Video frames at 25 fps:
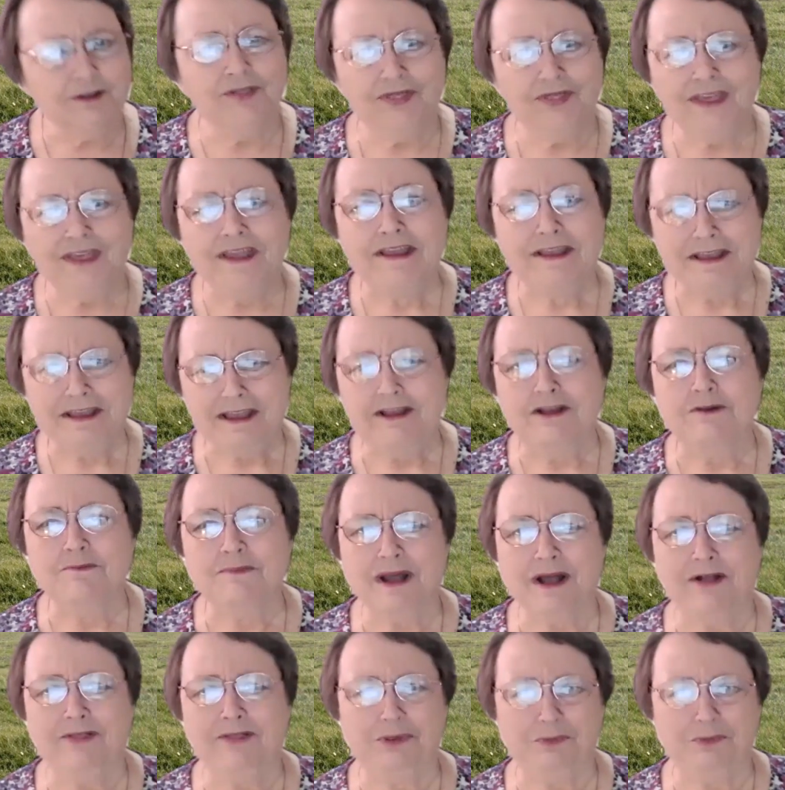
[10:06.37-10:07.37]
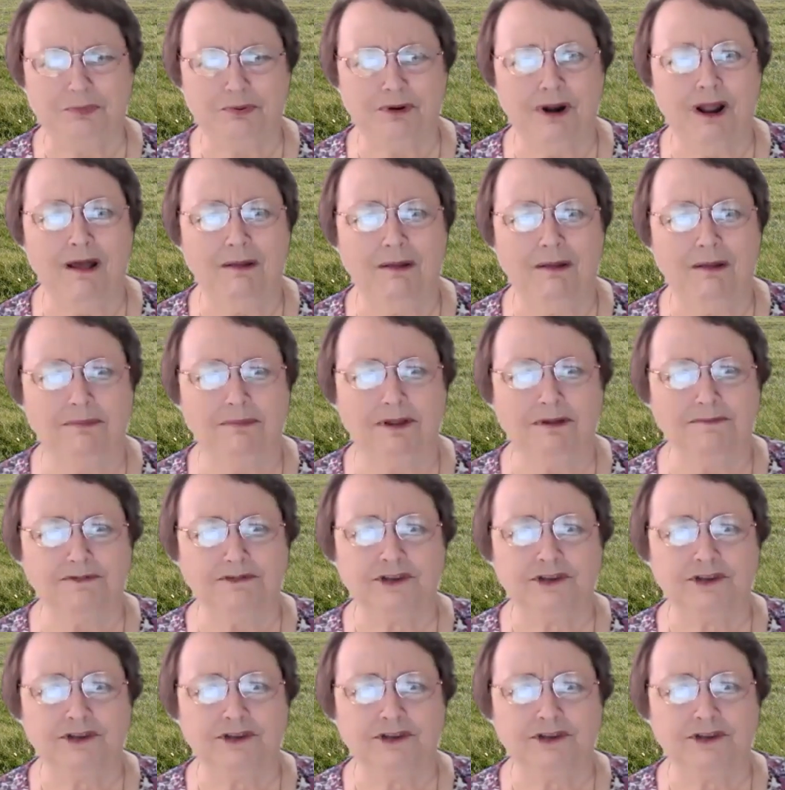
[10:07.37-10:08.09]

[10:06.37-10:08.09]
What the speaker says: thinking about the problem,